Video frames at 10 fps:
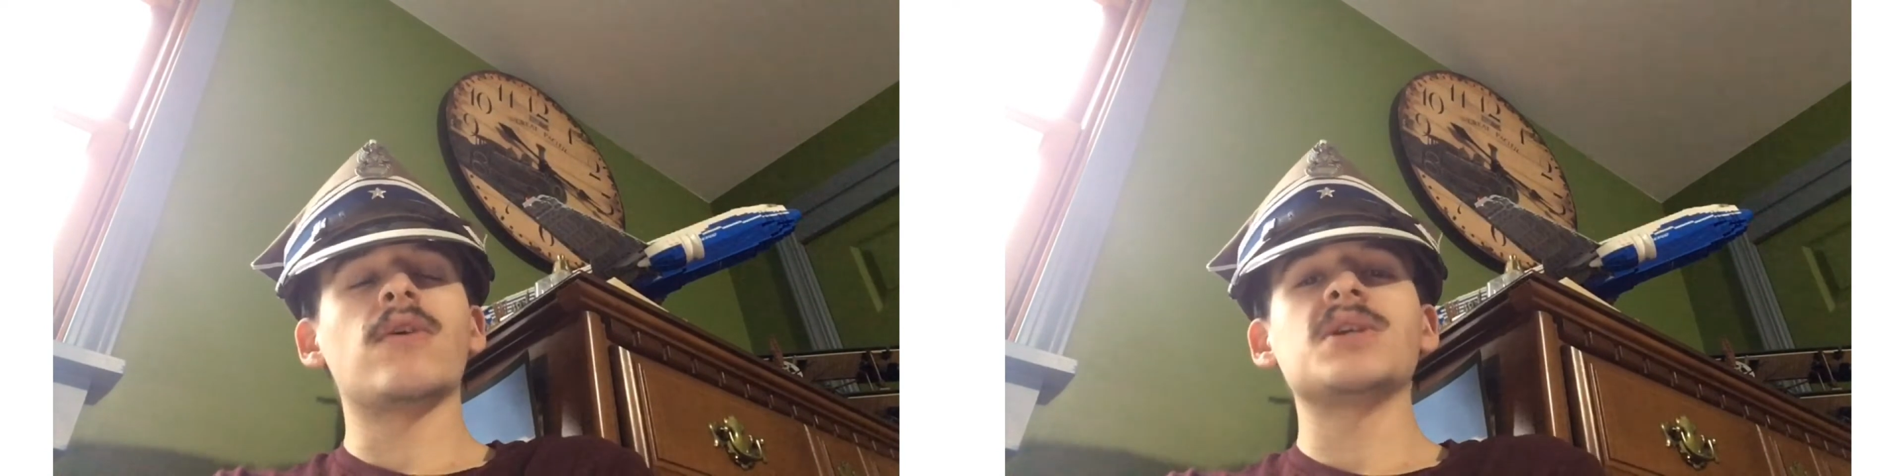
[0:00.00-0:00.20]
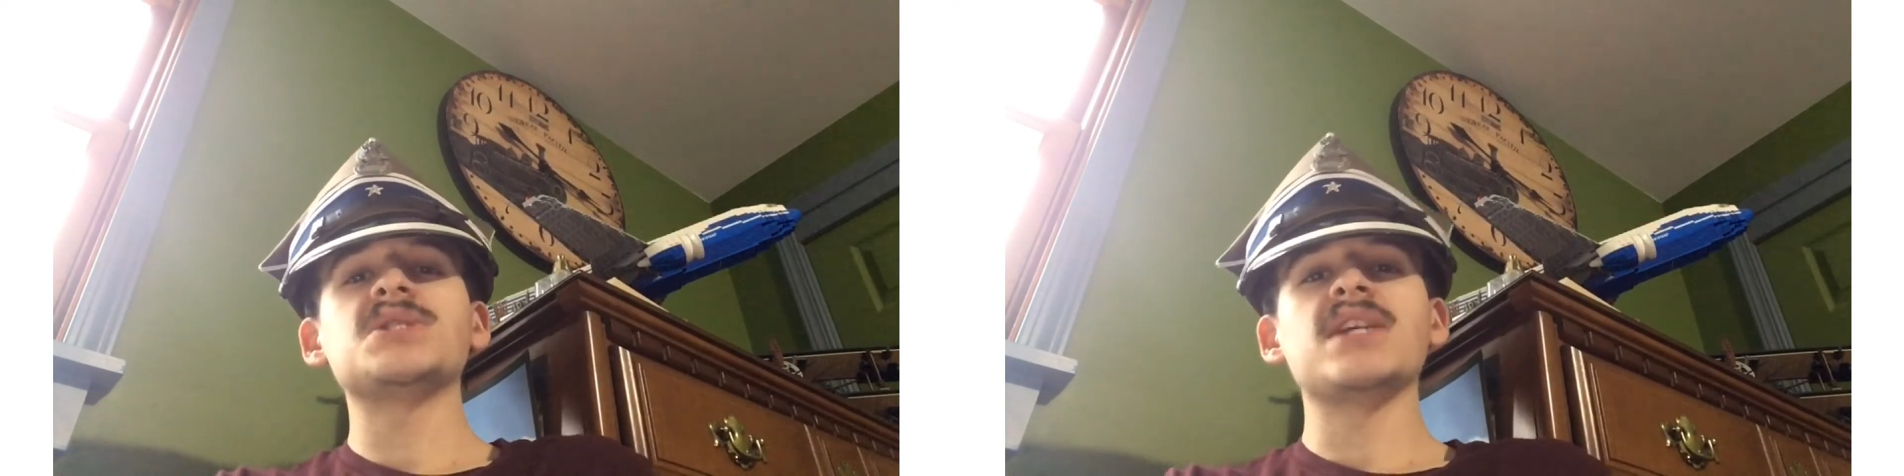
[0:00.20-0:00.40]

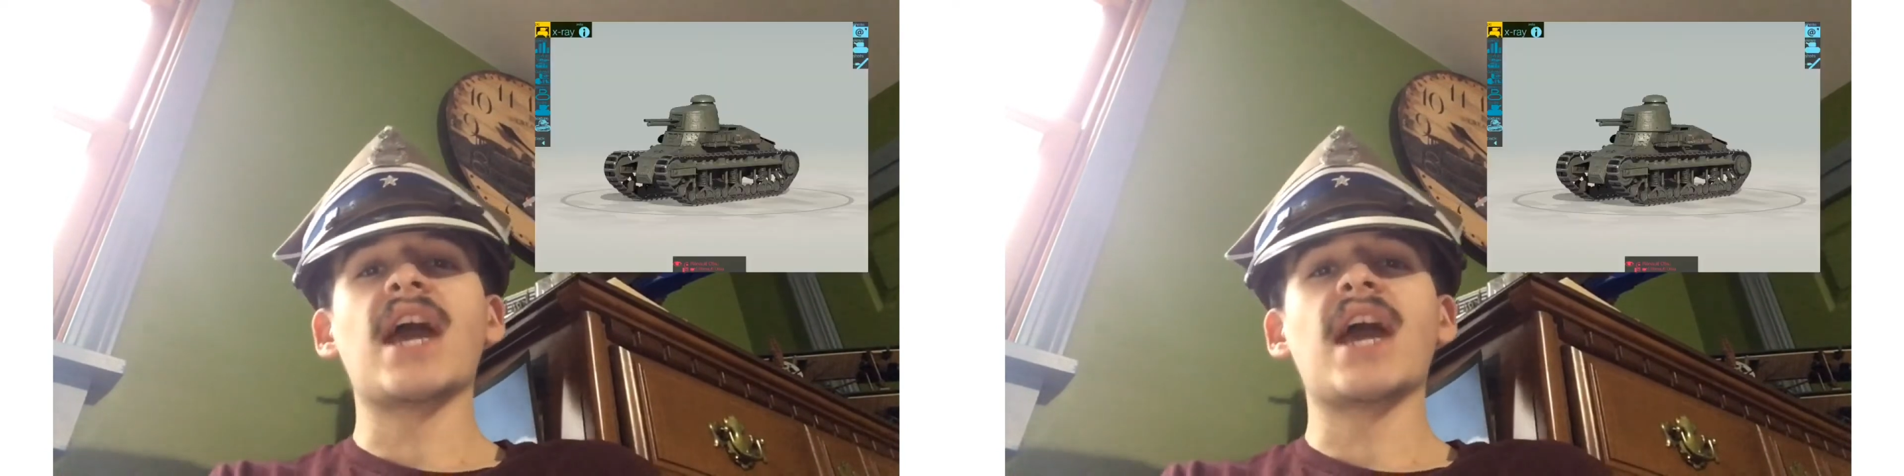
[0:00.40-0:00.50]
as the